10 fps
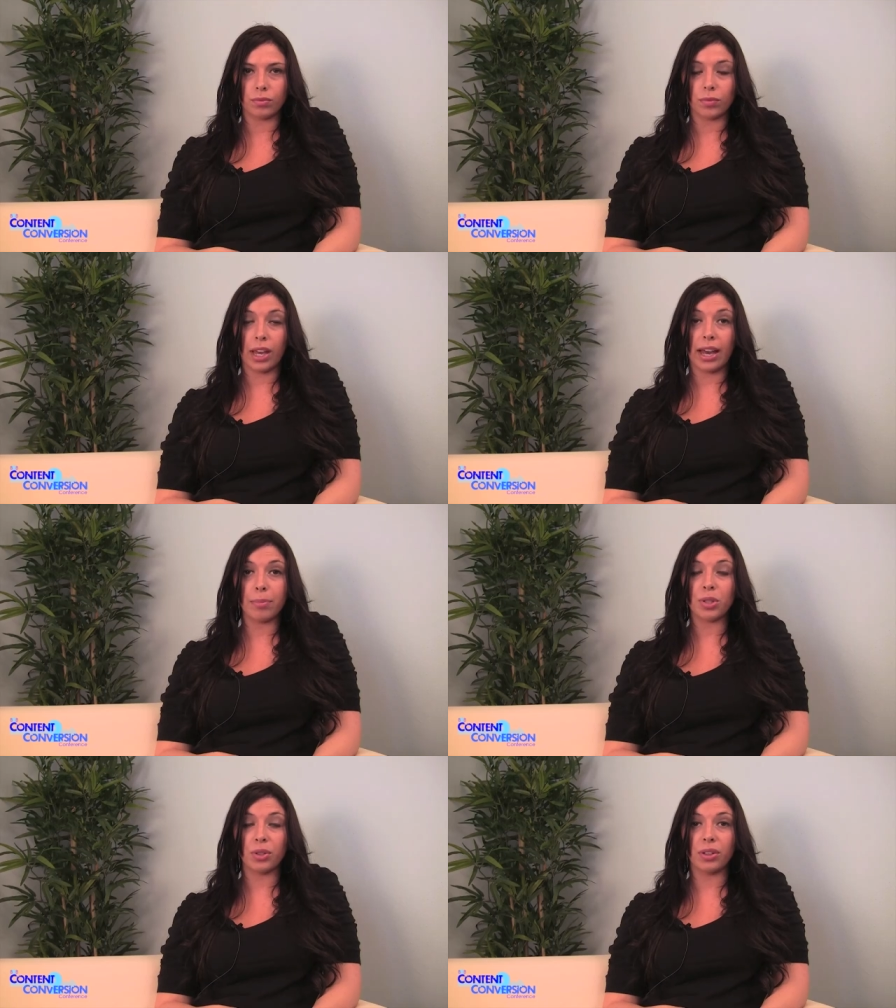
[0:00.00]
Yeah,
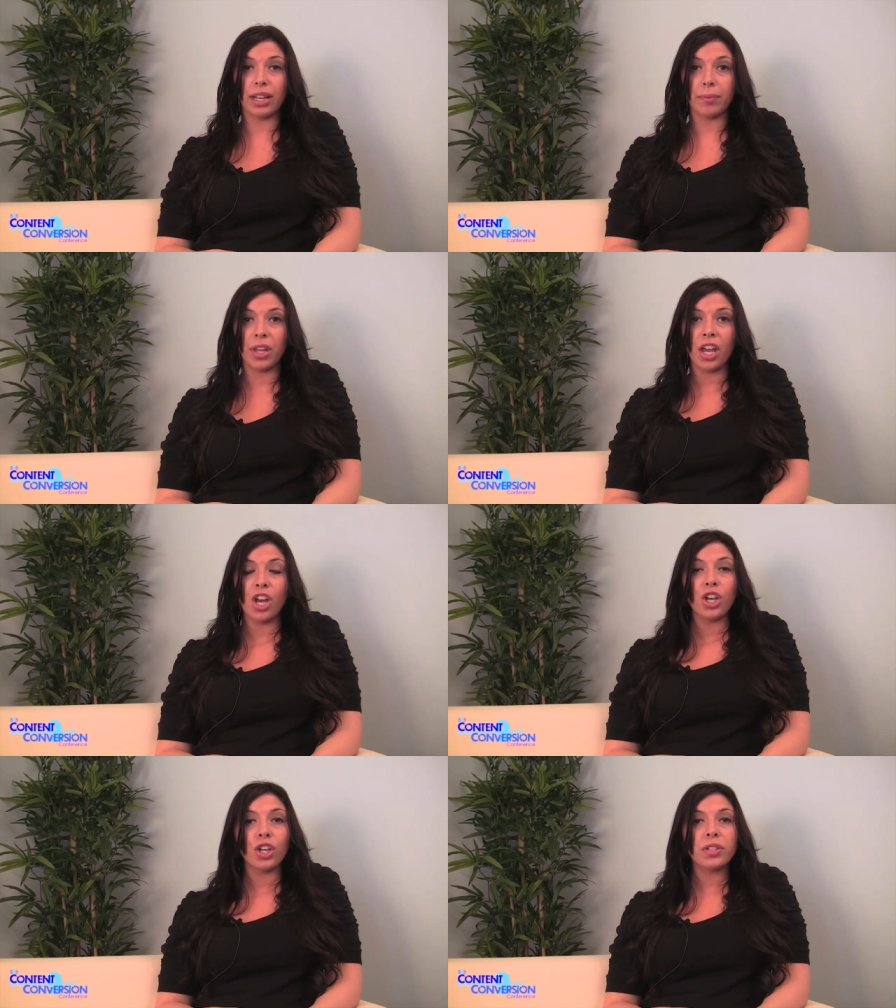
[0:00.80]
absolutely.
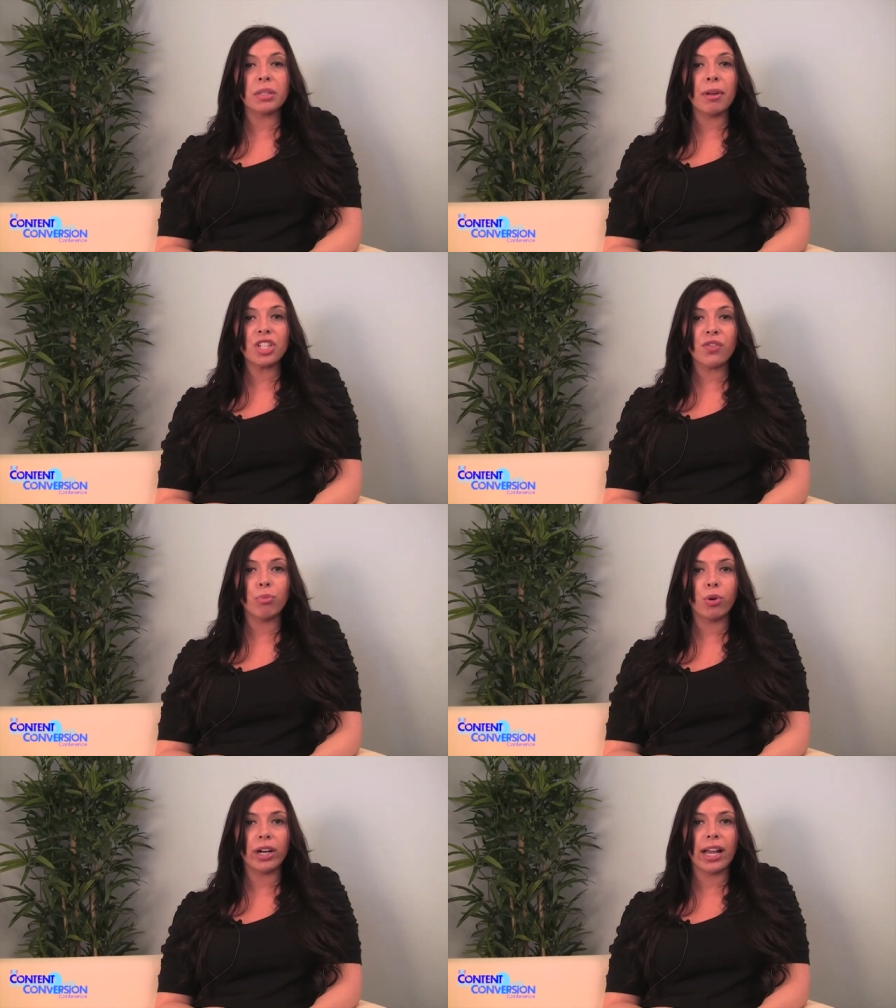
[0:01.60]
You know, Demand Gen
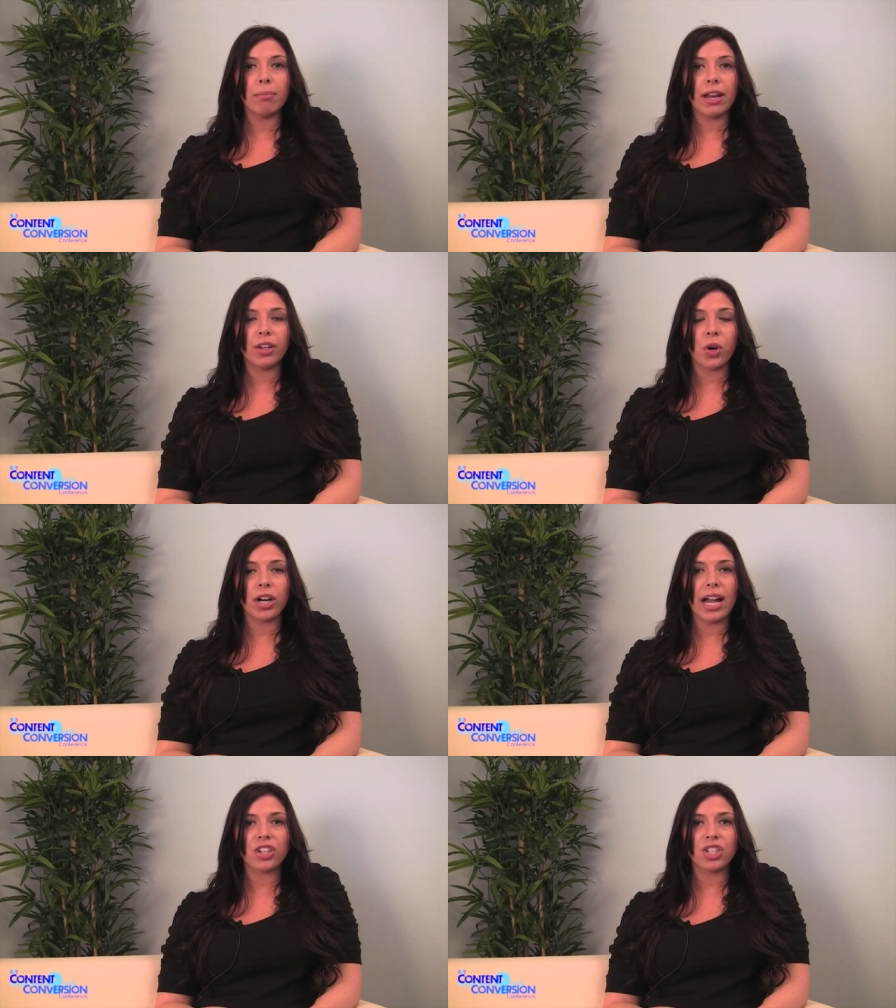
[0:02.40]
Report and
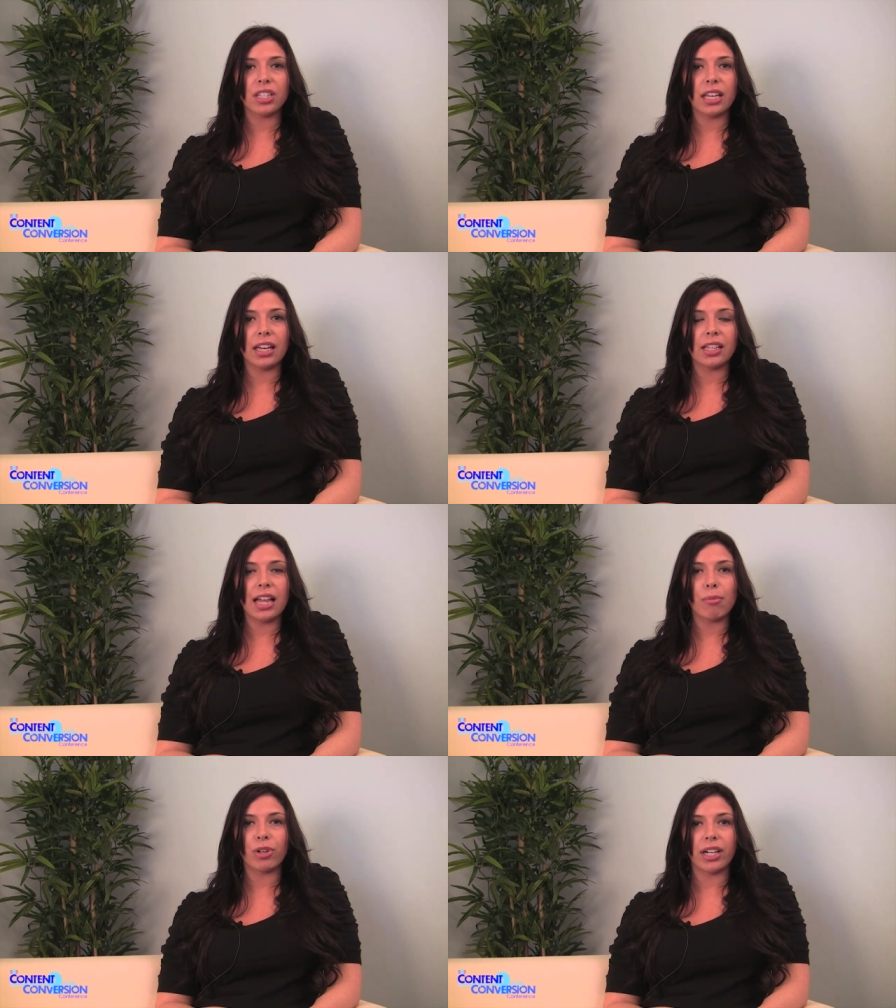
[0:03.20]
Manticore actually
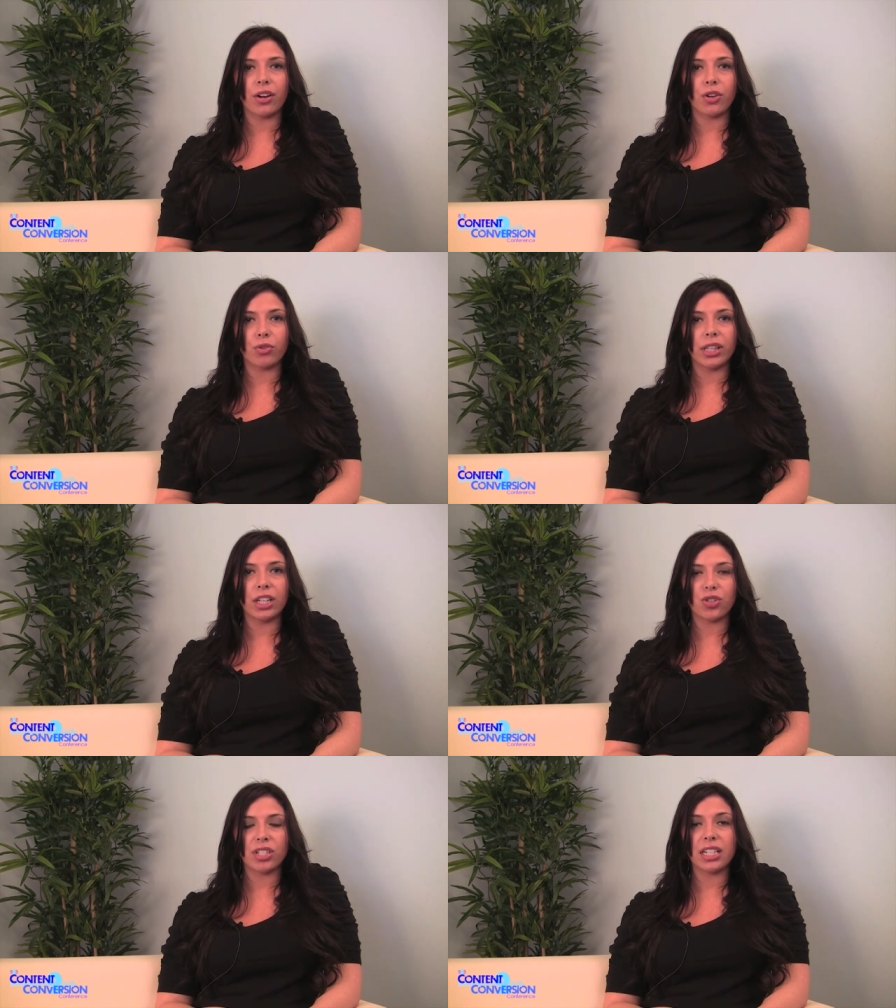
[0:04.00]
collaborated on a really
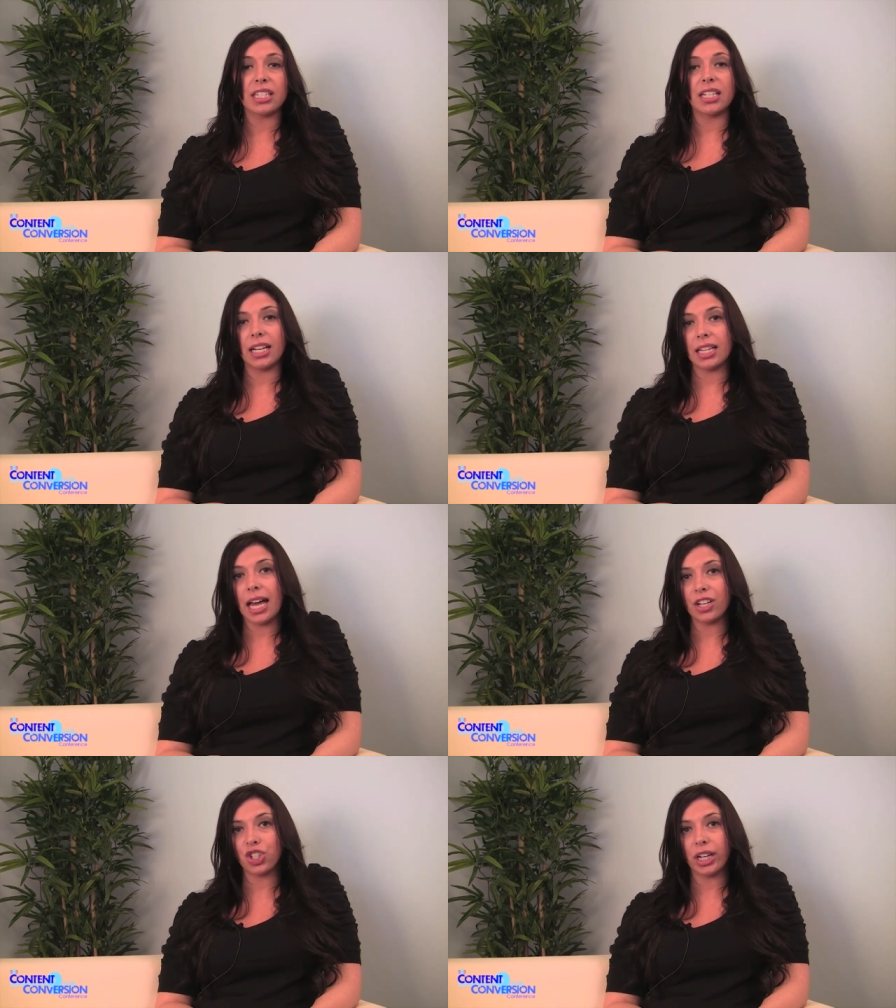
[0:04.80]
interesting study
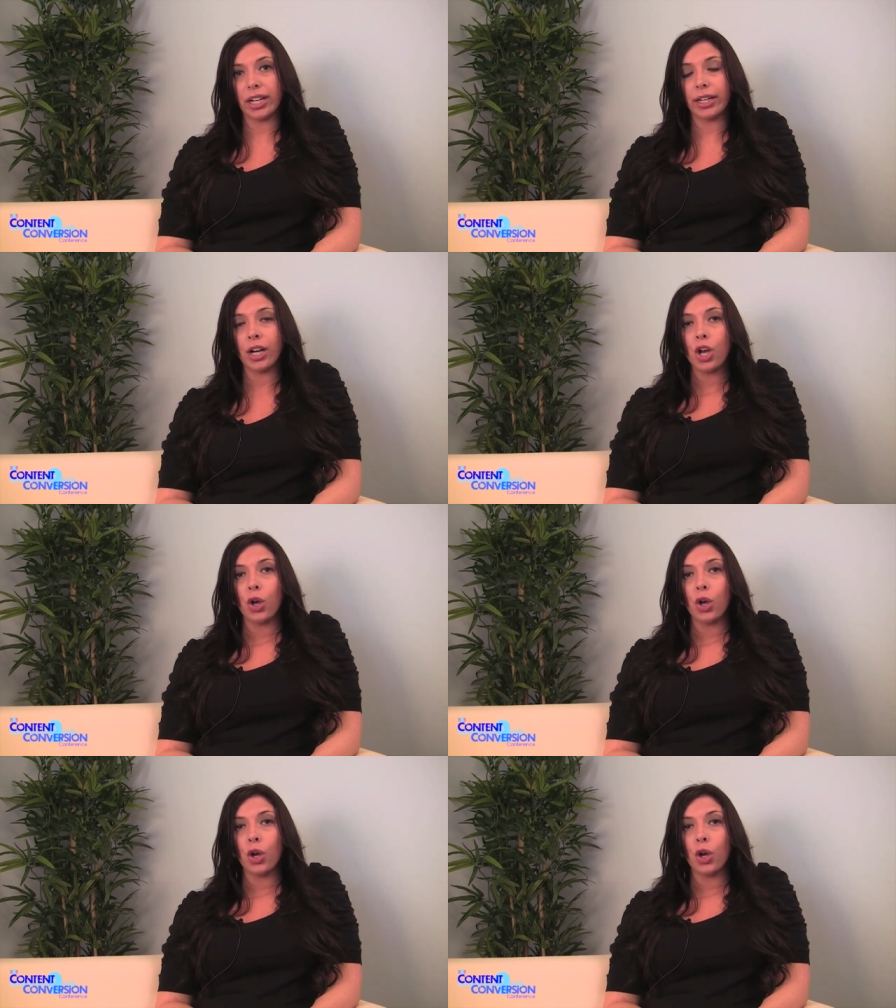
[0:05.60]
last year.